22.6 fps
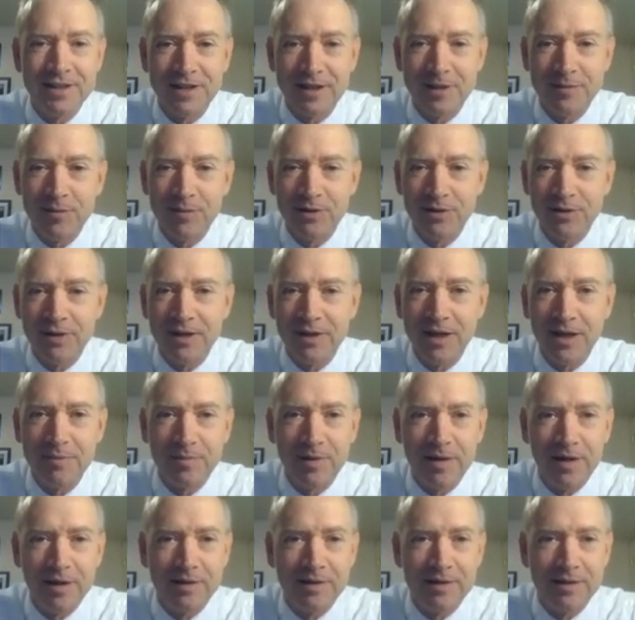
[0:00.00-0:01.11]
communicate,
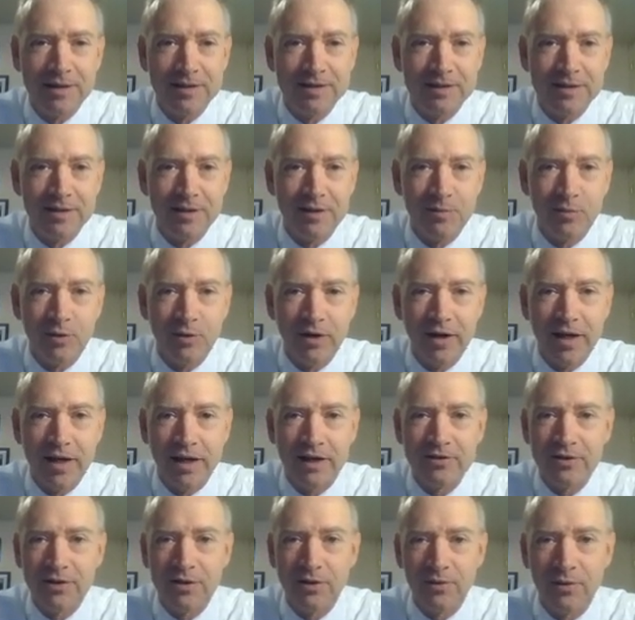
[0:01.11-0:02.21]
but I think it's a more
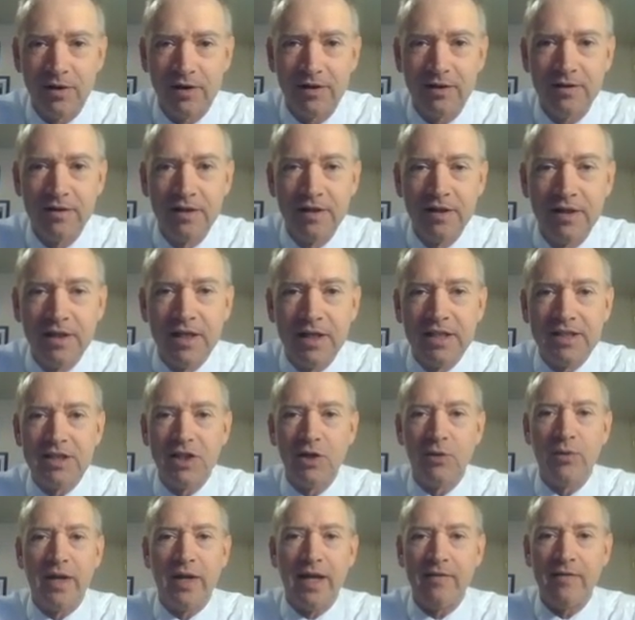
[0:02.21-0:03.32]
accurate one. So
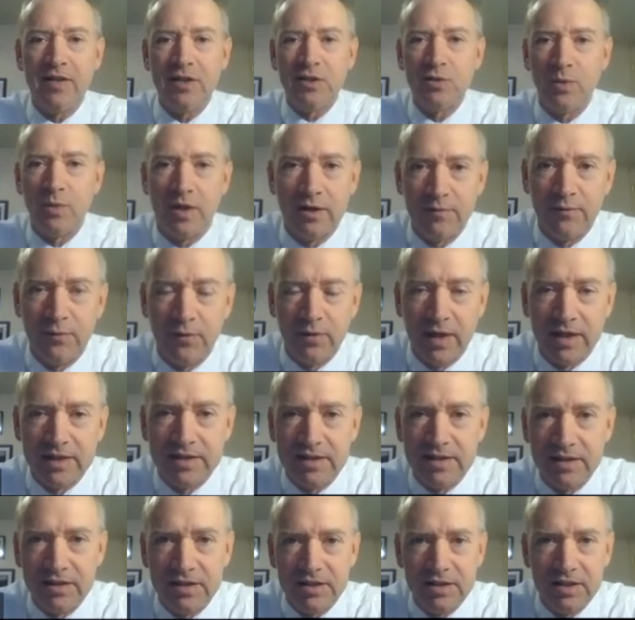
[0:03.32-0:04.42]
we have these wonderful
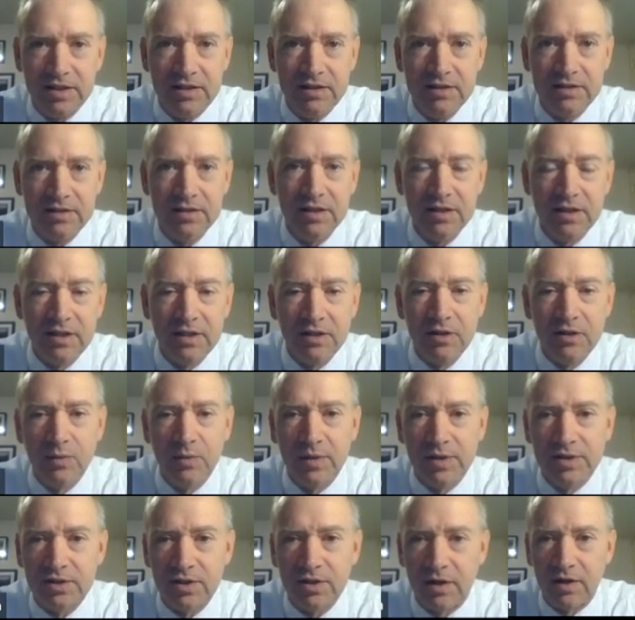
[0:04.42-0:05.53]
SDGs,
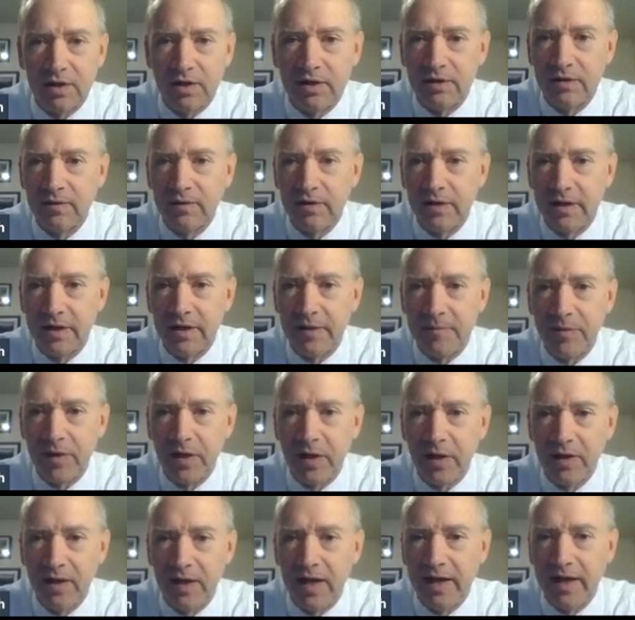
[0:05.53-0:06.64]
which are
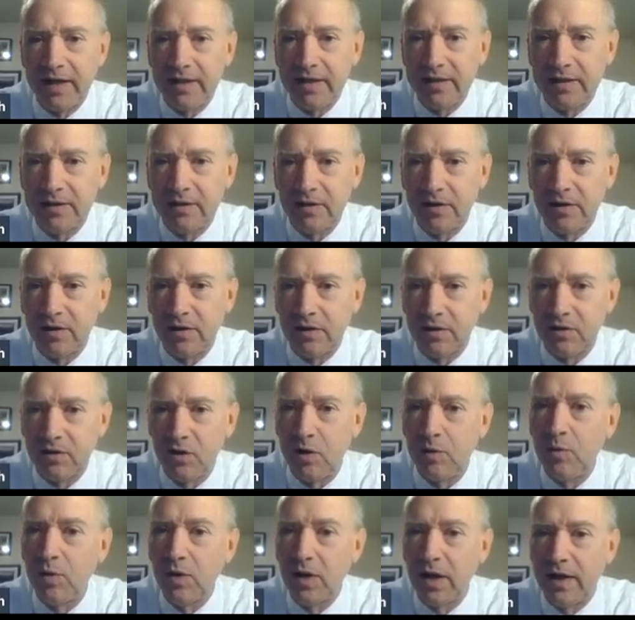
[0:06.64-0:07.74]
aligning our
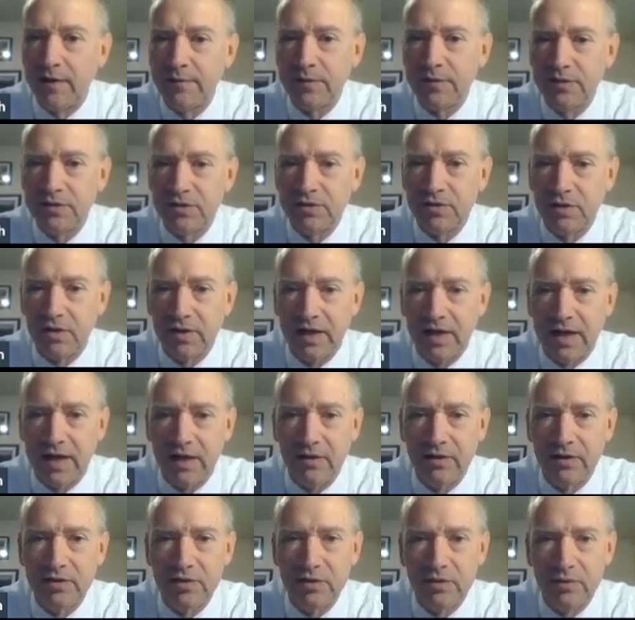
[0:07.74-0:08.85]
global efforts on
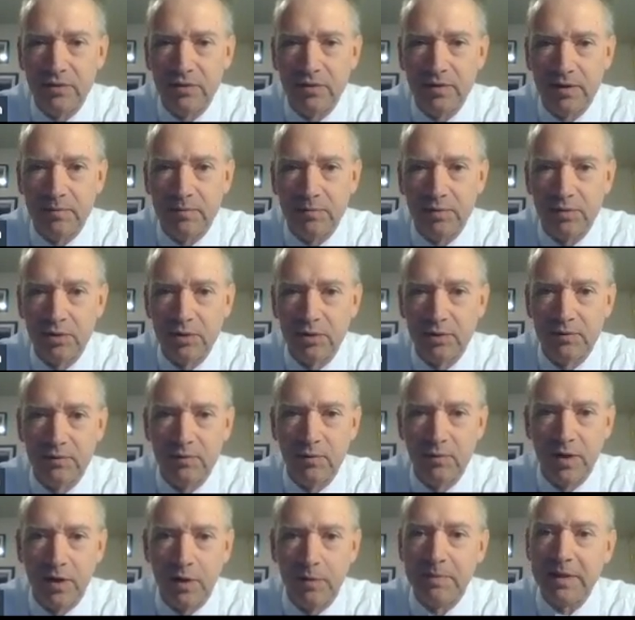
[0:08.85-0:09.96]
how to improve
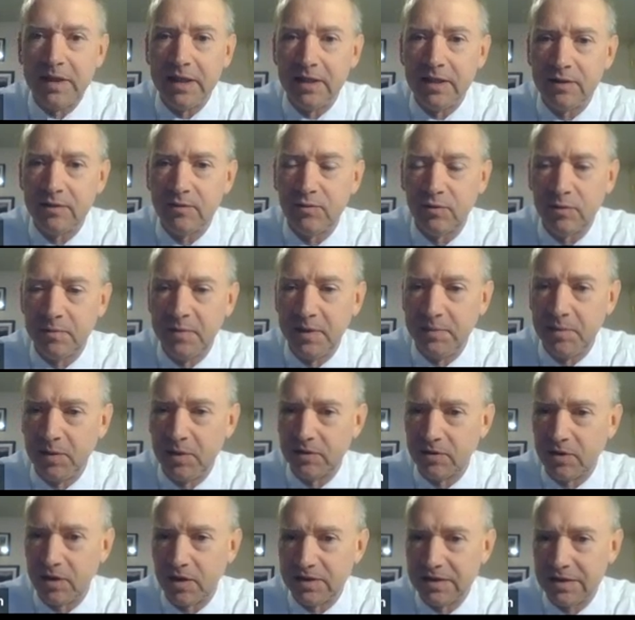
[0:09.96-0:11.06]
well-being for people
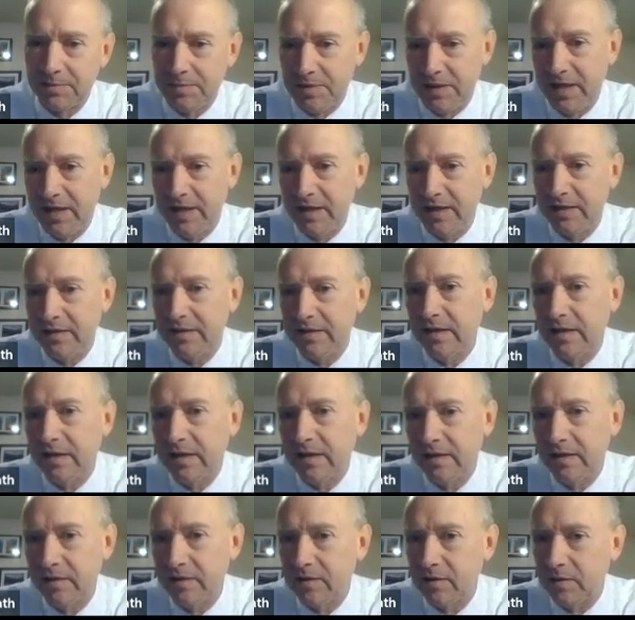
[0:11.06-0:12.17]
across the planet.
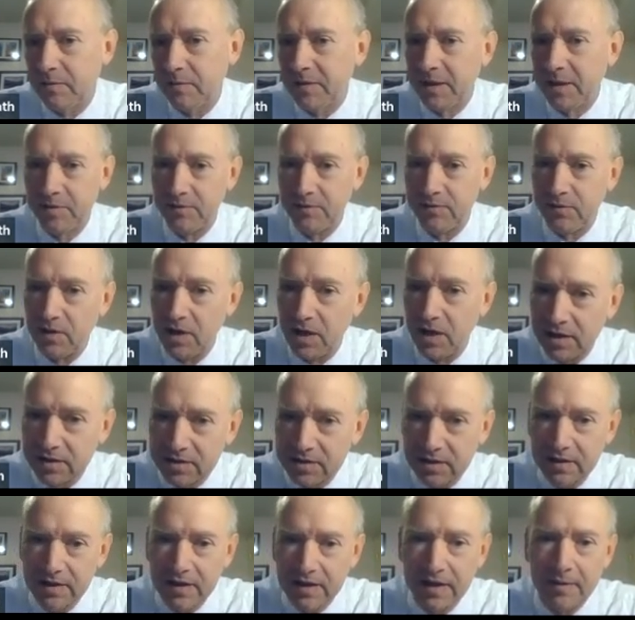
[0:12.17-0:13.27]
And there may be flaws
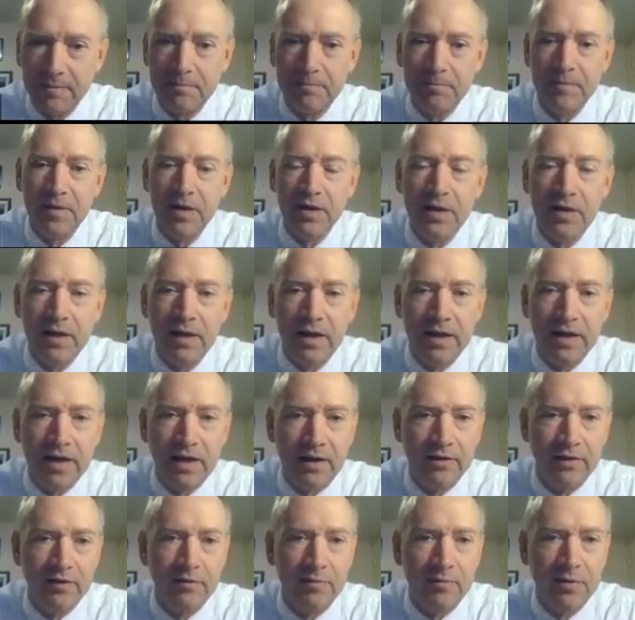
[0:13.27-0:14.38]
in them and
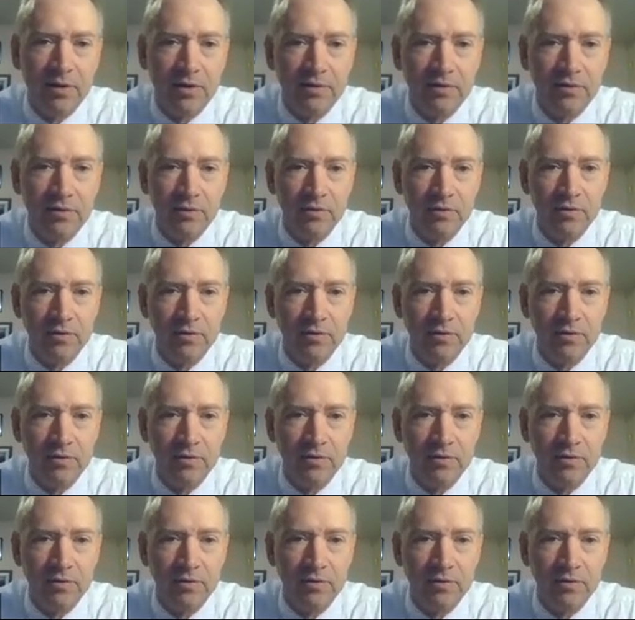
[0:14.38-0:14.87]
how they've been